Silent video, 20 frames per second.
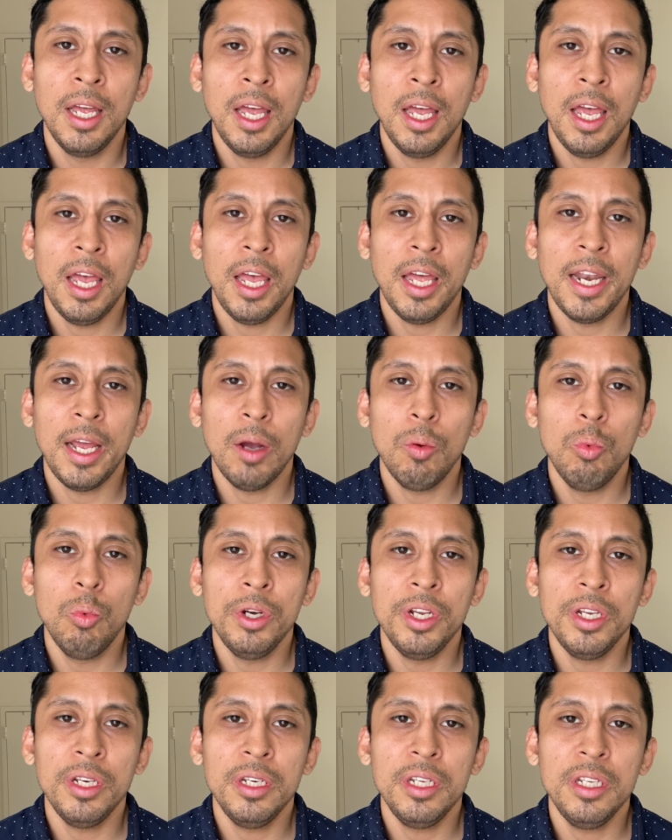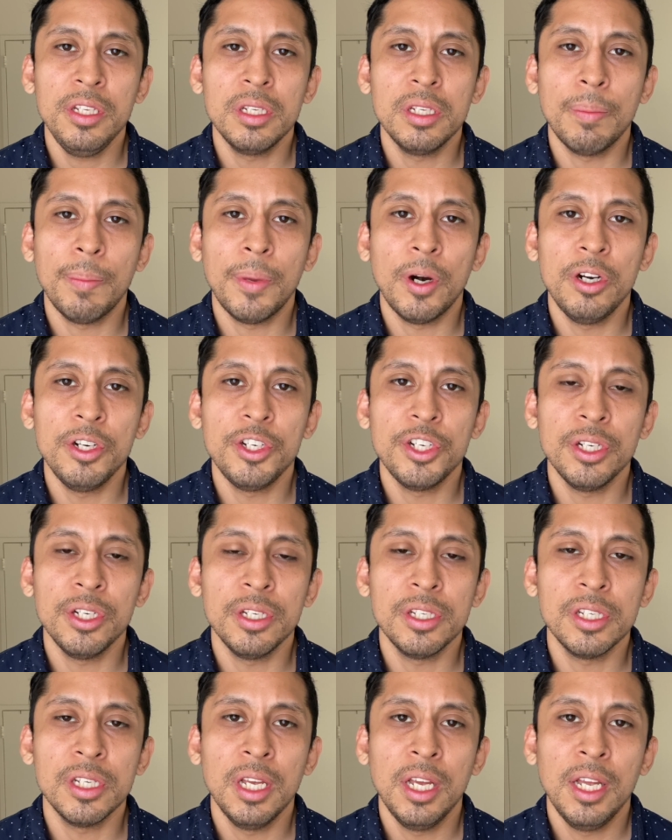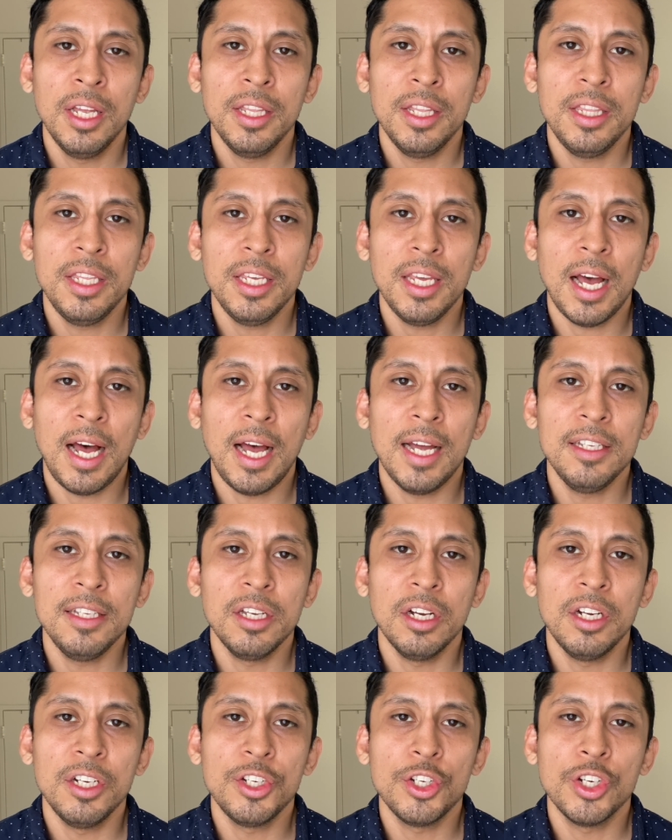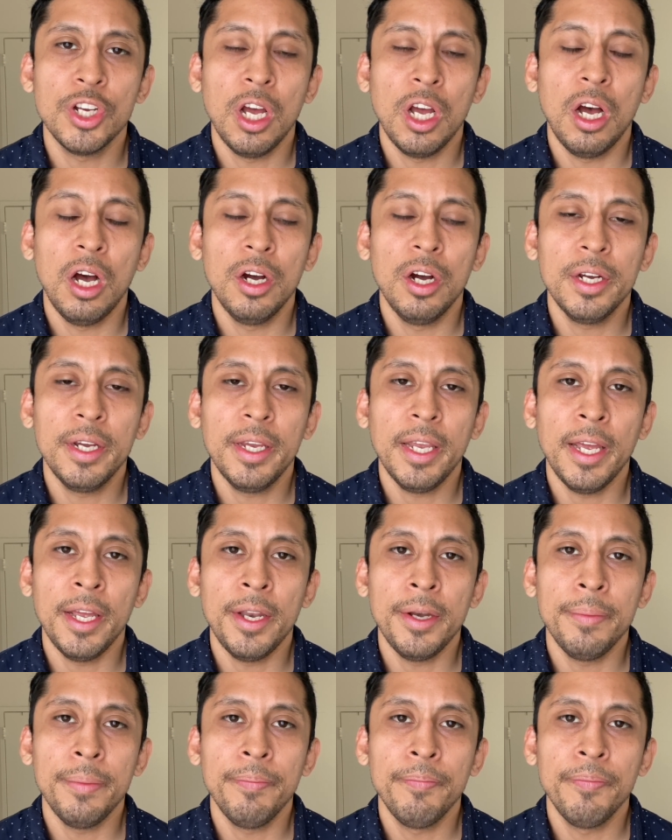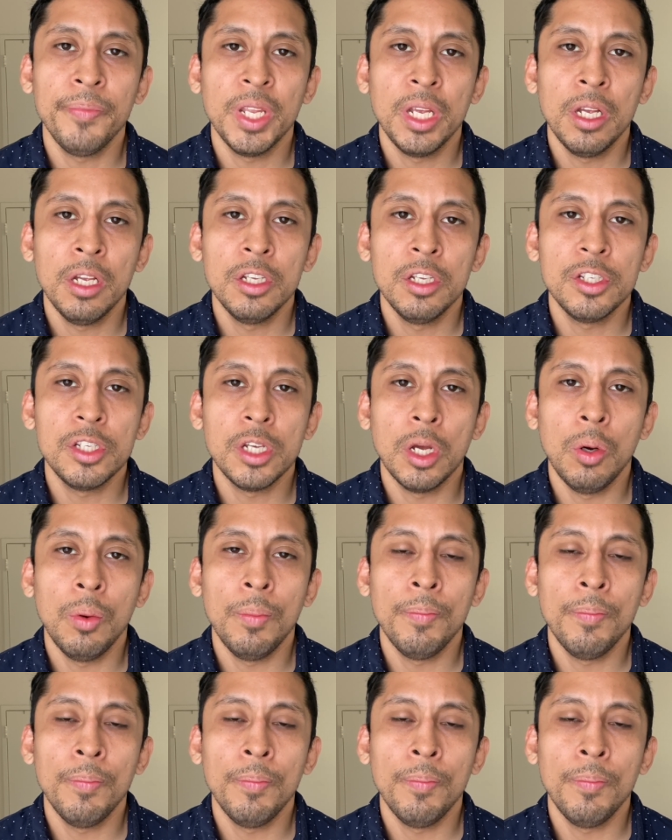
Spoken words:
and I wouldn't need to purchase the iTouch again. So